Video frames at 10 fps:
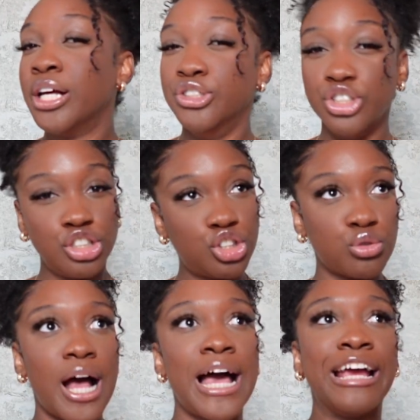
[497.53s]
Just
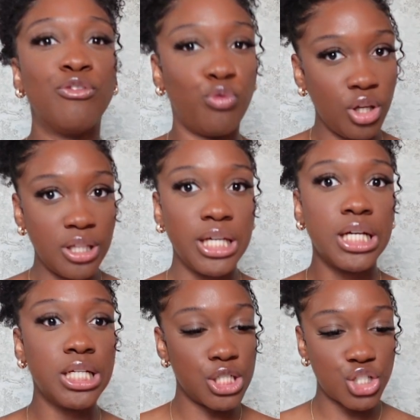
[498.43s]
try really
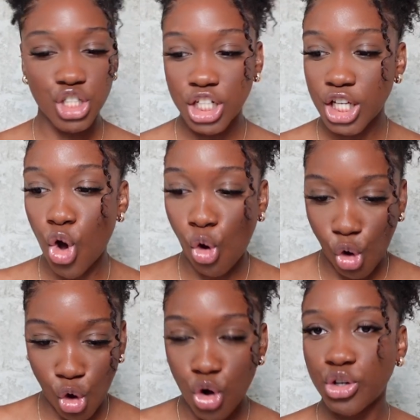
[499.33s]
conditioning
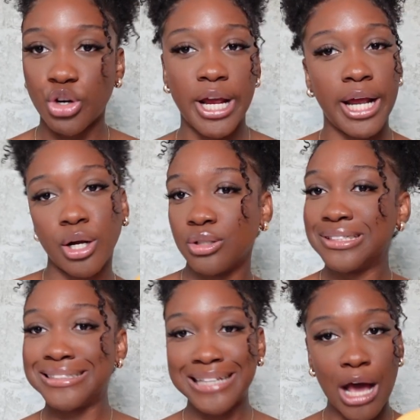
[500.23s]
all your hair,
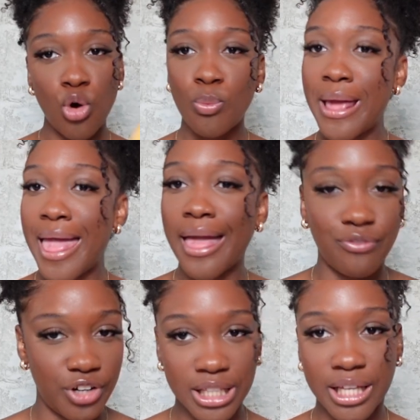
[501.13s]
scalp,
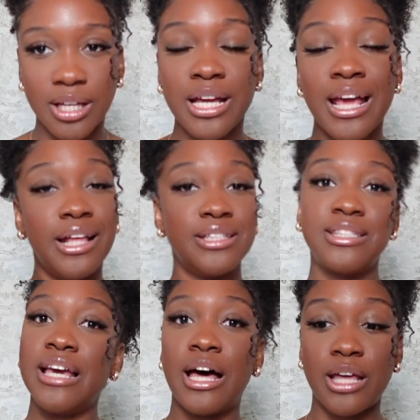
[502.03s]
everything, and
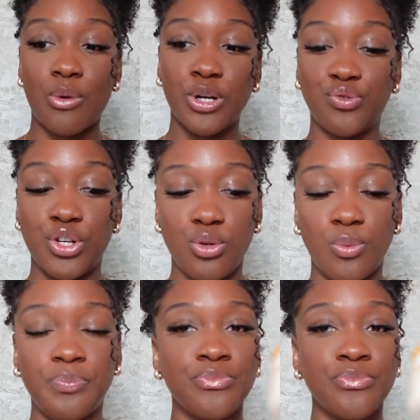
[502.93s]
see how that works for you.